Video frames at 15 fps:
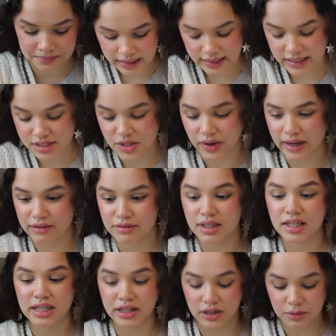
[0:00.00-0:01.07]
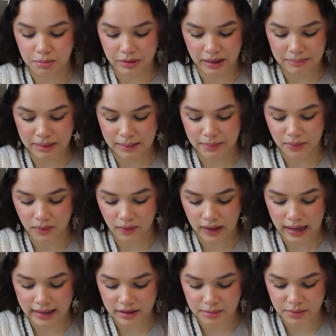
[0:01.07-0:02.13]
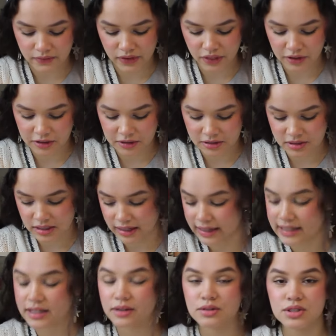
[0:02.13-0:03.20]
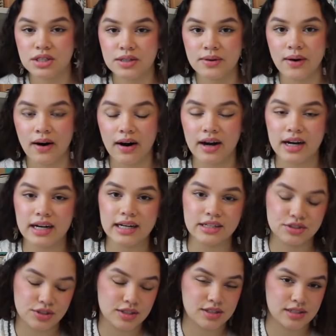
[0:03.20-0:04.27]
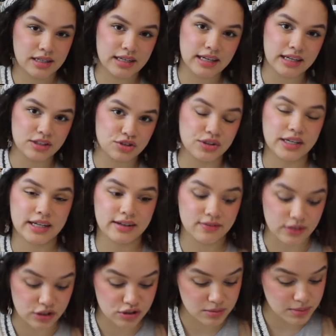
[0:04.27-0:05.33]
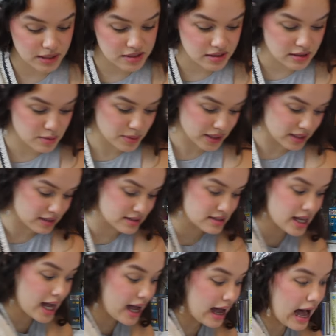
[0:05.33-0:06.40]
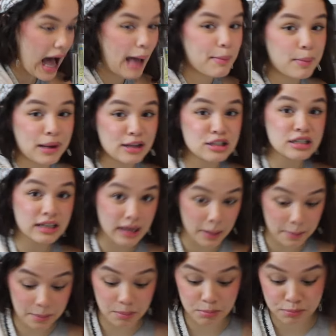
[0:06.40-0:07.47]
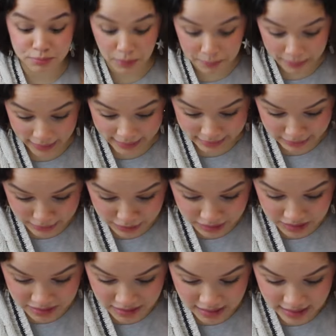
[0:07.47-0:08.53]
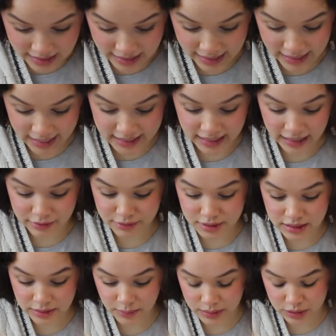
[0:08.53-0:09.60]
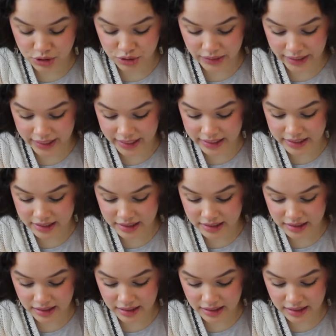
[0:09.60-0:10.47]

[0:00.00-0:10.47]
Yeah, so I really hope that people at the movie theaters that I go to are interested in trading friendship bracelets, because I'm about to come prepared and I really want to trade.